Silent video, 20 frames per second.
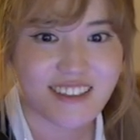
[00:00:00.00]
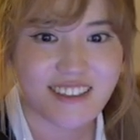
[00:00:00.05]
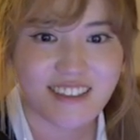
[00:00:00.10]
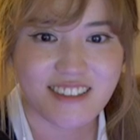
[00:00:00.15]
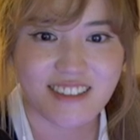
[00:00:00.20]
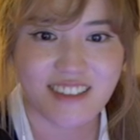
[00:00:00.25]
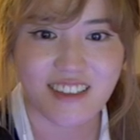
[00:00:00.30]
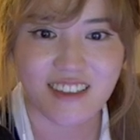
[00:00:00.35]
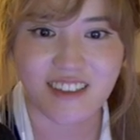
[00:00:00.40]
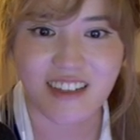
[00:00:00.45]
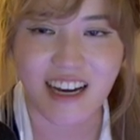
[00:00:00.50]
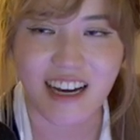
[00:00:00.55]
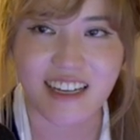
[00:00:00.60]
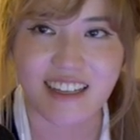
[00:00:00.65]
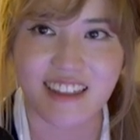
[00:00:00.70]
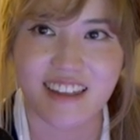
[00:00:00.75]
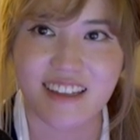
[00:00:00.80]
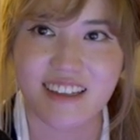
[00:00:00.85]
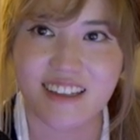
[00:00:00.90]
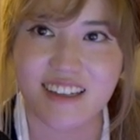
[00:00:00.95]
So I
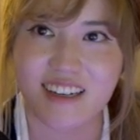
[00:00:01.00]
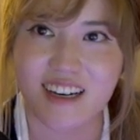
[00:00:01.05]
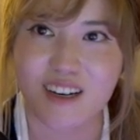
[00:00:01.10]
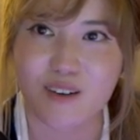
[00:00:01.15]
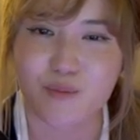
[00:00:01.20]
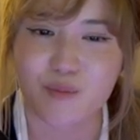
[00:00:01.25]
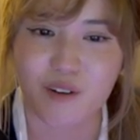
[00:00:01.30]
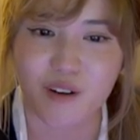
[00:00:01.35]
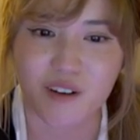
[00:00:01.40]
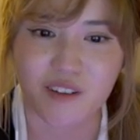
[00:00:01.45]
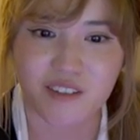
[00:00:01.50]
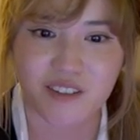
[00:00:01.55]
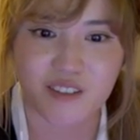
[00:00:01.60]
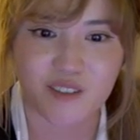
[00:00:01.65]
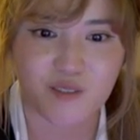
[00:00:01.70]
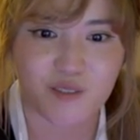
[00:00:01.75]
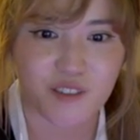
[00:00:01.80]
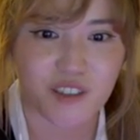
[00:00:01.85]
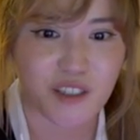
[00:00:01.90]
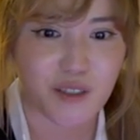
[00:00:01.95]
think I'm also
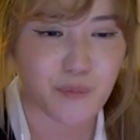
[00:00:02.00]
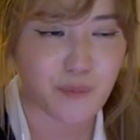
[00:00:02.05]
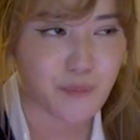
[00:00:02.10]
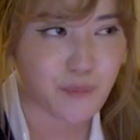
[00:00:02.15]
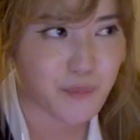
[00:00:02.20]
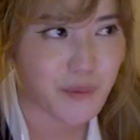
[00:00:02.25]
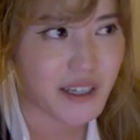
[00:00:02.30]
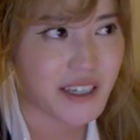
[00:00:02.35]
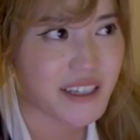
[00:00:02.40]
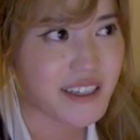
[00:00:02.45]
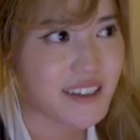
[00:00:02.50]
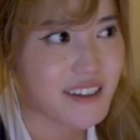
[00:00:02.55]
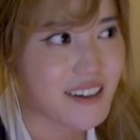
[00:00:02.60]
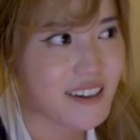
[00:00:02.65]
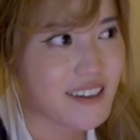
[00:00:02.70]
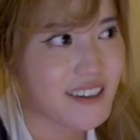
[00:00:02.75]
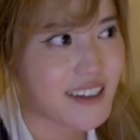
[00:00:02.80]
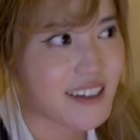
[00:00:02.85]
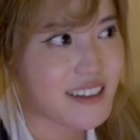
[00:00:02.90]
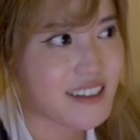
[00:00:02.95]
really big
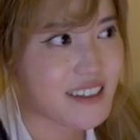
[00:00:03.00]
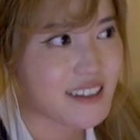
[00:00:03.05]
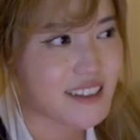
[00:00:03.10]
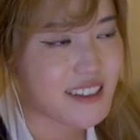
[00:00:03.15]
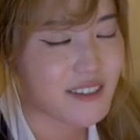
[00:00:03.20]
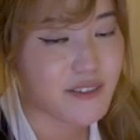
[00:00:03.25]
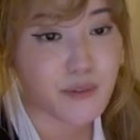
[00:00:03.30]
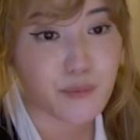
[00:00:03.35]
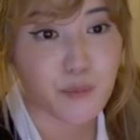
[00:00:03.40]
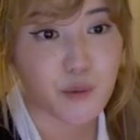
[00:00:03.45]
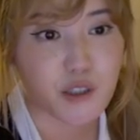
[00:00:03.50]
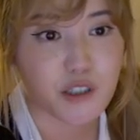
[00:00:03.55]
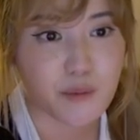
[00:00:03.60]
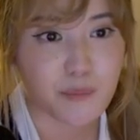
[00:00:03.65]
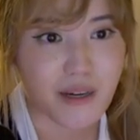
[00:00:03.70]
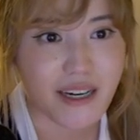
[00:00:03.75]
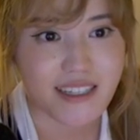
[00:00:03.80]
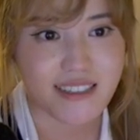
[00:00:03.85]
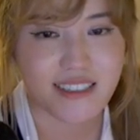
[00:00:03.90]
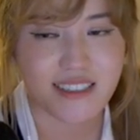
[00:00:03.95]
on like different
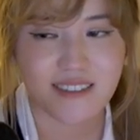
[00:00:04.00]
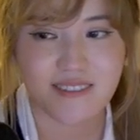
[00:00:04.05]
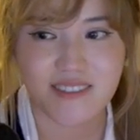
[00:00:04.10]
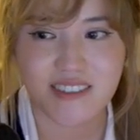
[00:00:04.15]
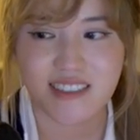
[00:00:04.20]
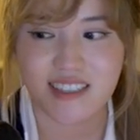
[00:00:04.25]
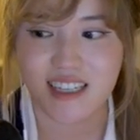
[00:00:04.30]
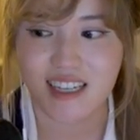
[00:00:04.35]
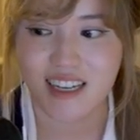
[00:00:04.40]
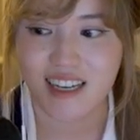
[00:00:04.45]
perspectives